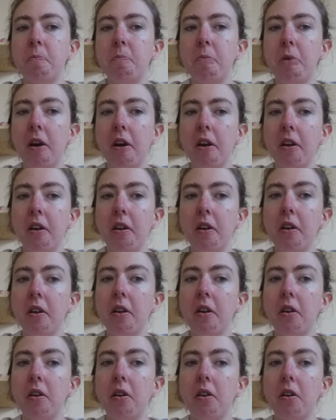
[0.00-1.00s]

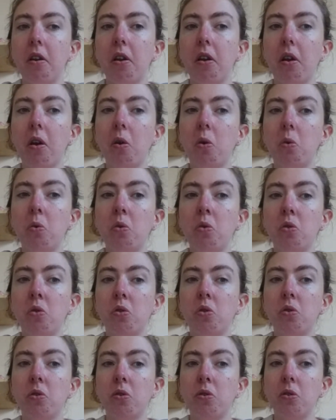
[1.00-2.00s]
Tobani district.
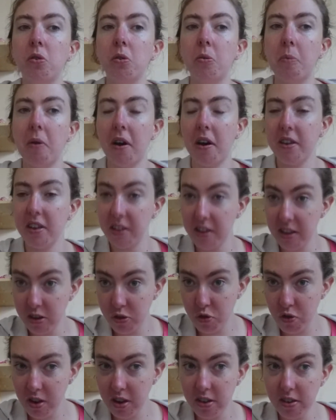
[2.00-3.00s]

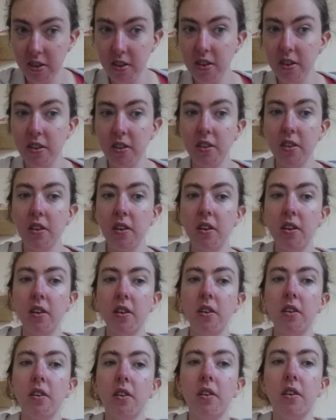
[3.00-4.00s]

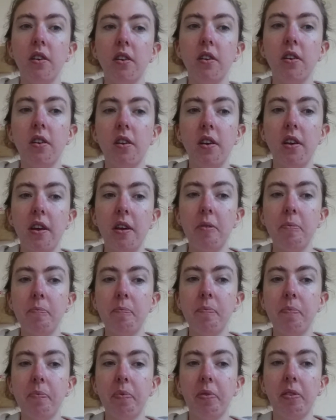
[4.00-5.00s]
Moving on, the
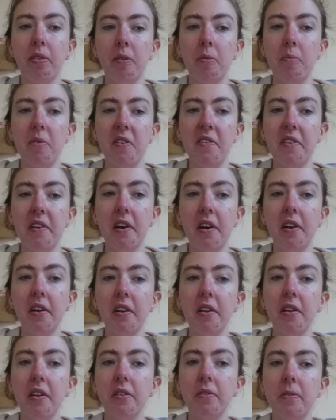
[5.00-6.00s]
fourth class is
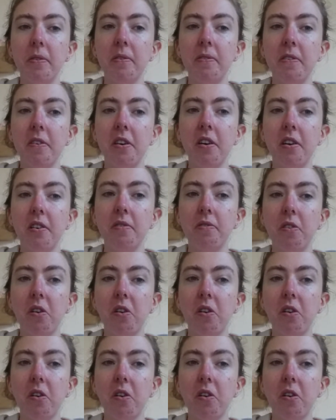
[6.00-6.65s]
of a devil.